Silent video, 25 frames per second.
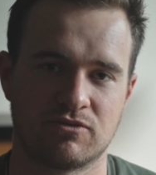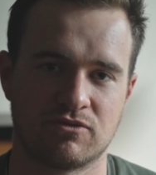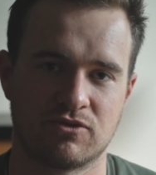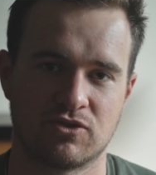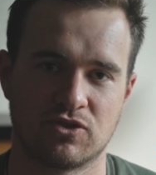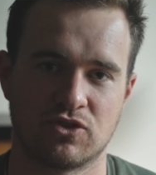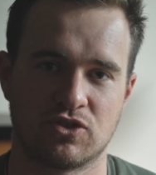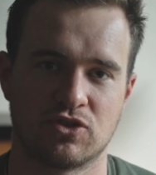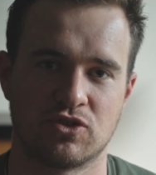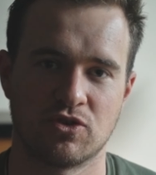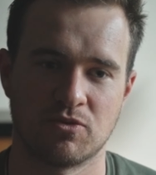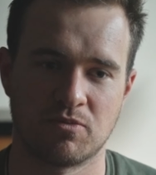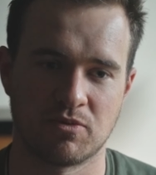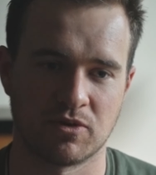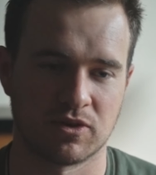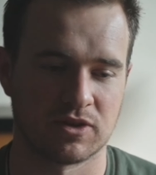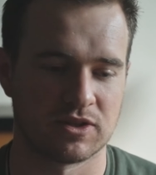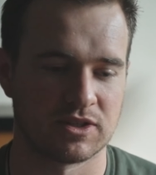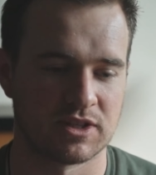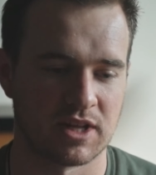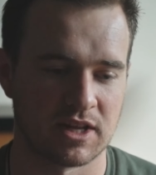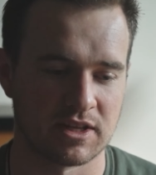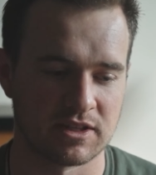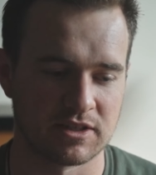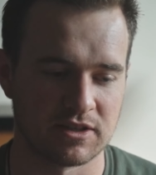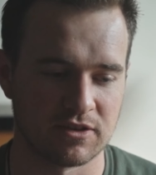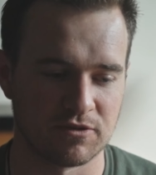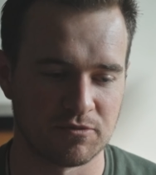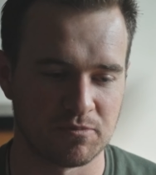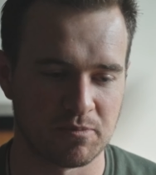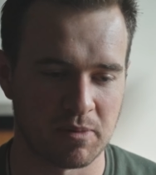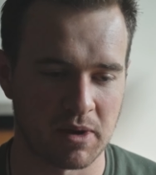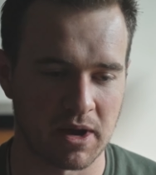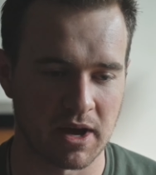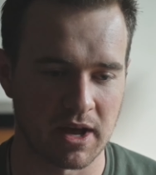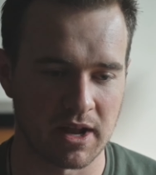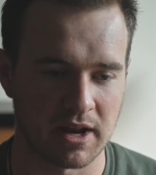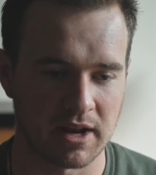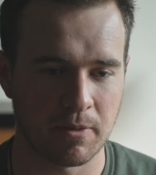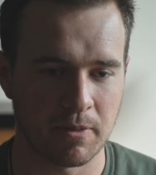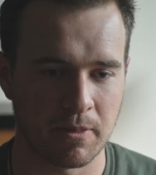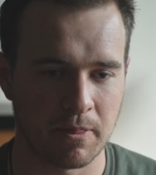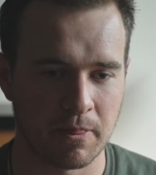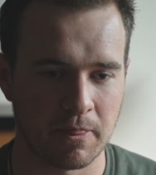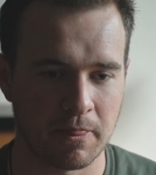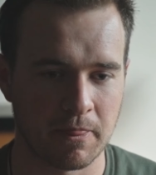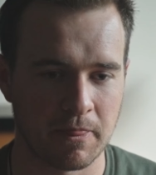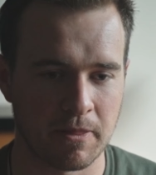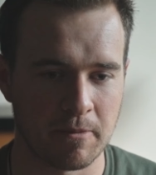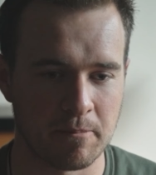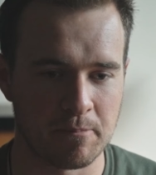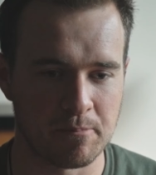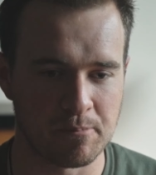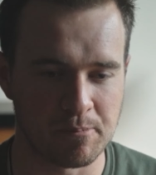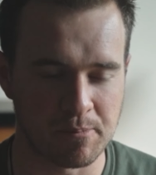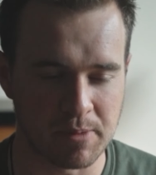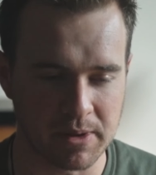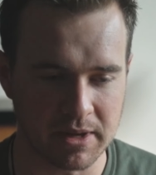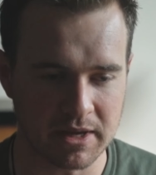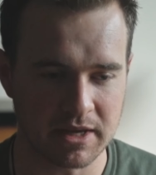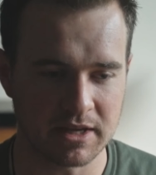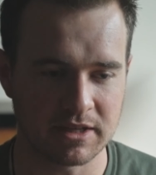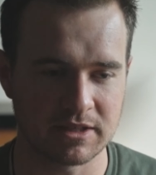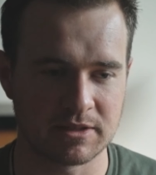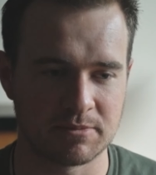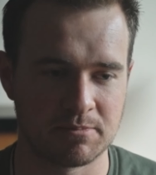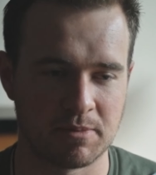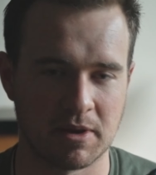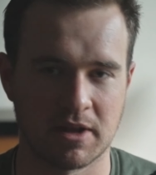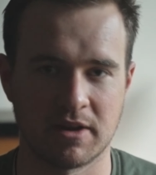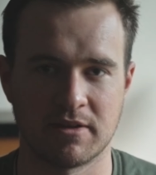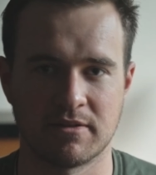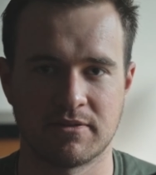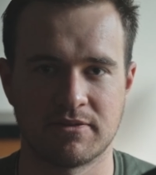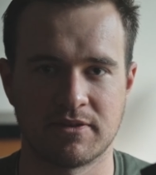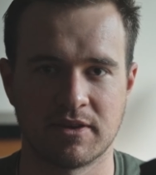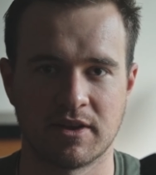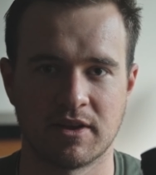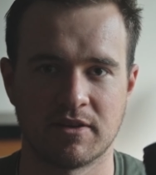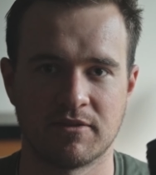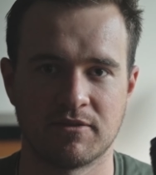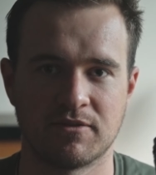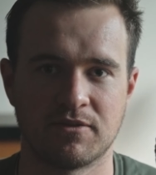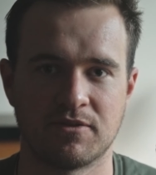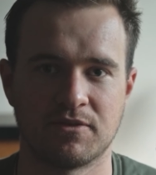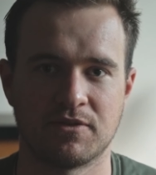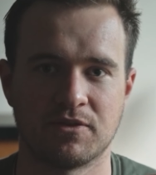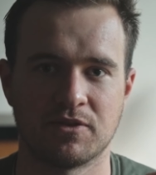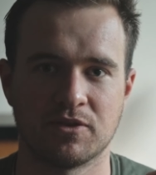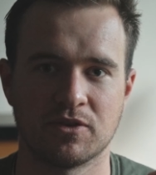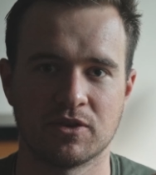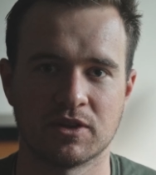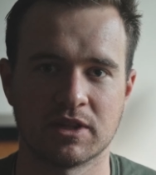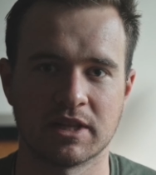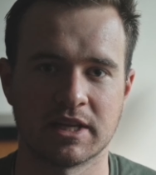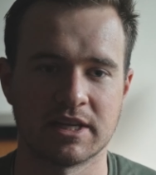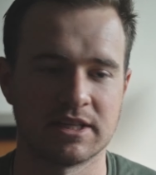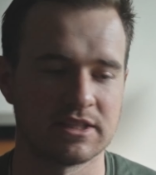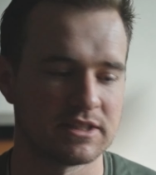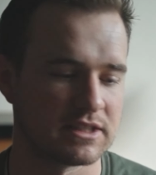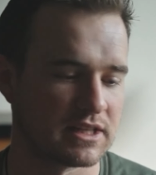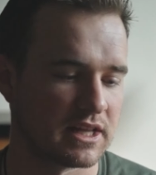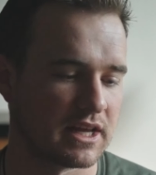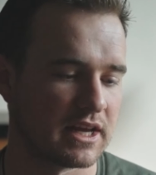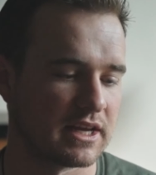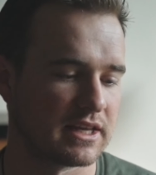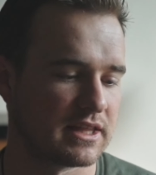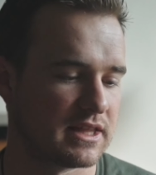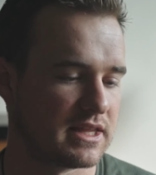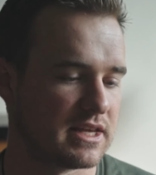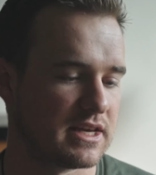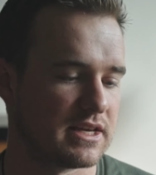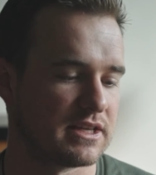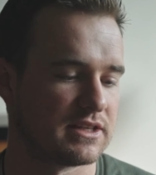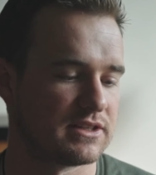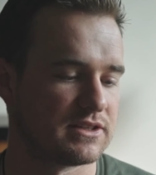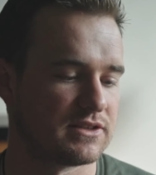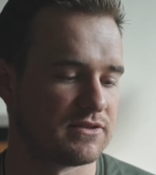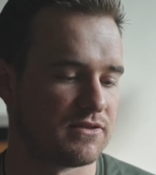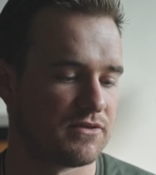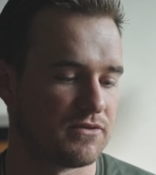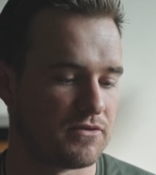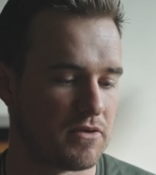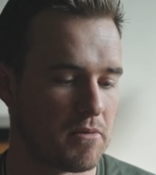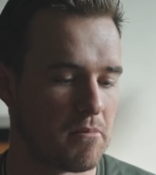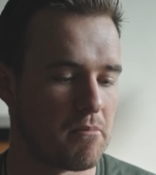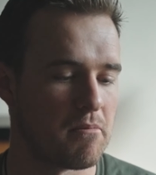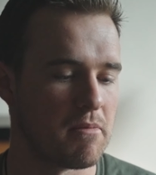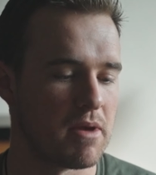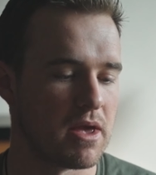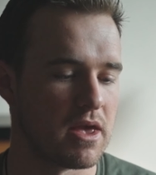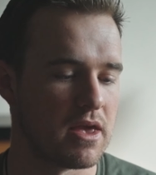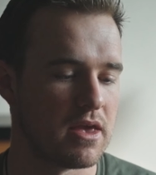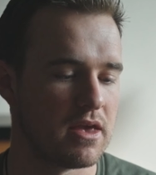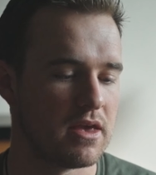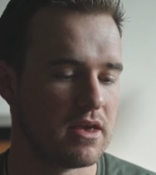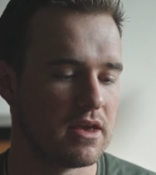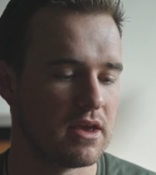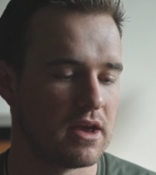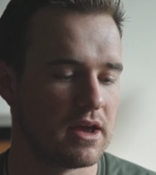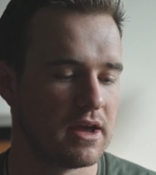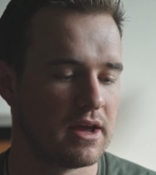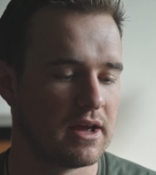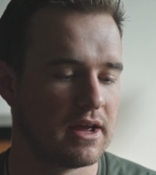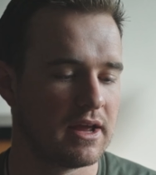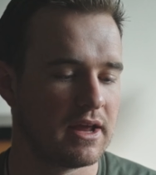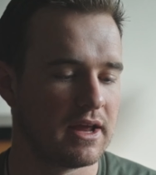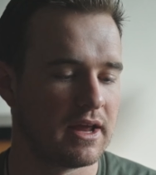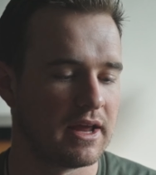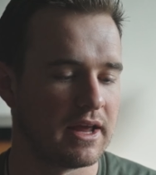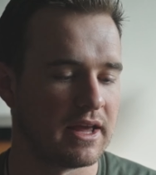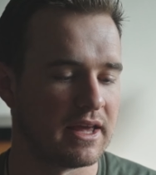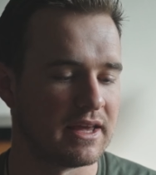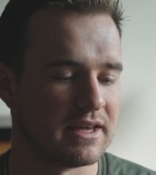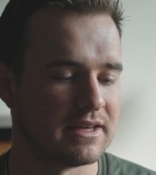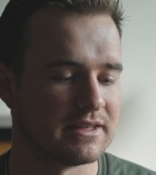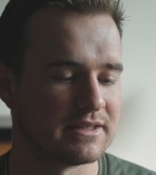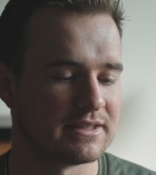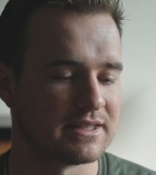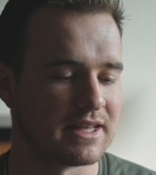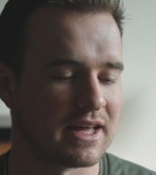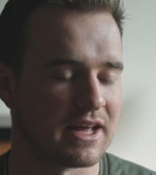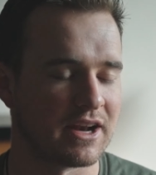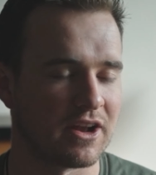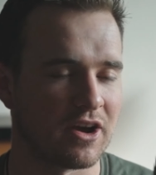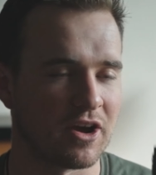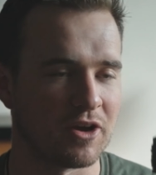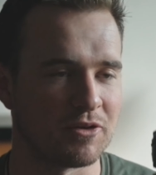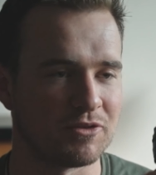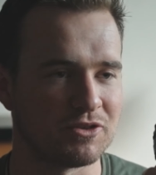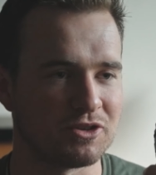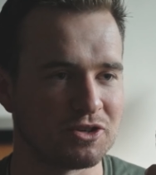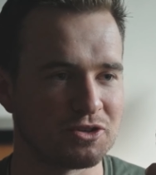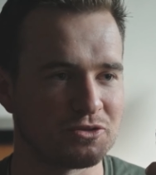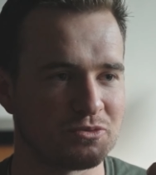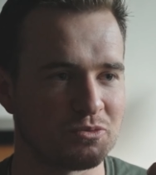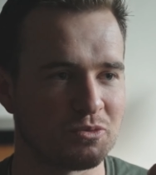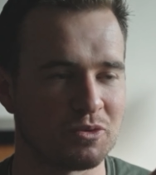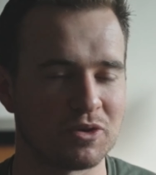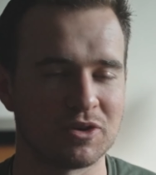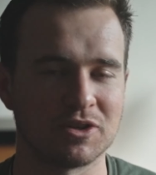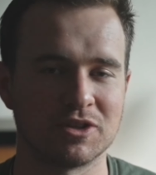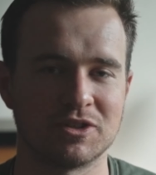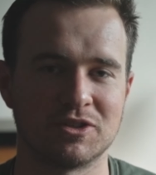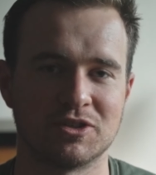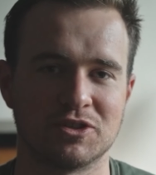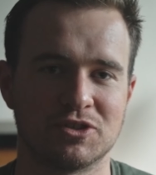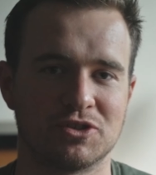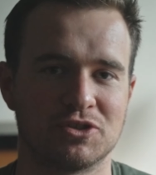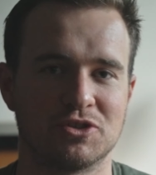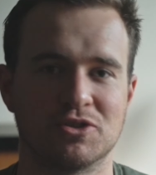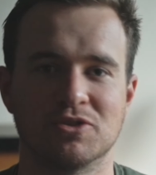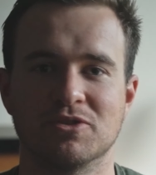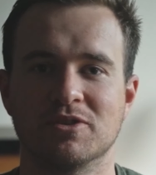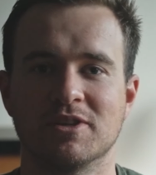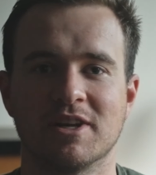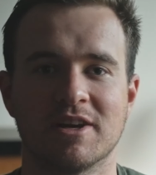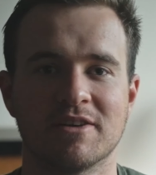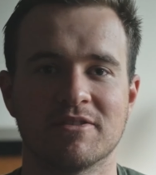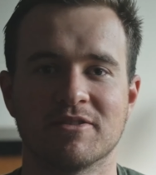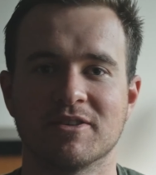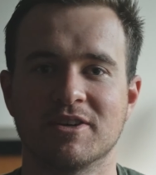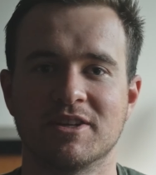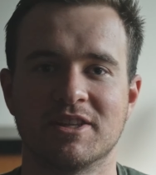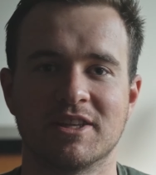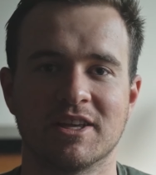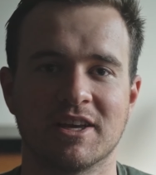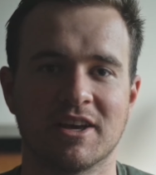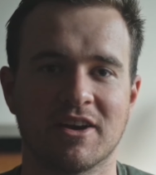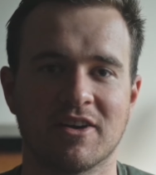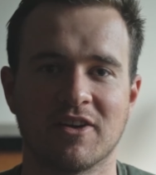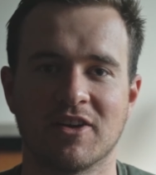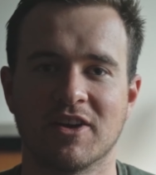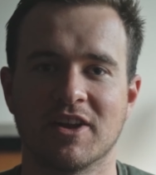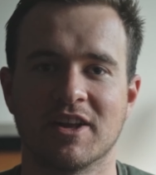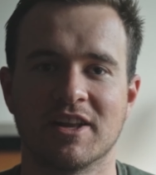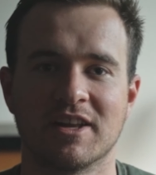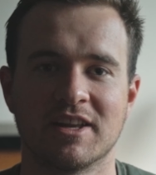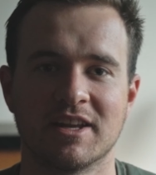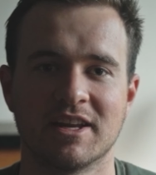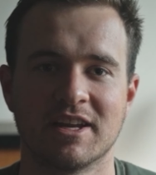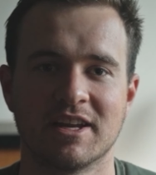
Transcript: super extensive, but the biggest benefit for a lens like this, for me, is that I just wanted to shoot everything on it.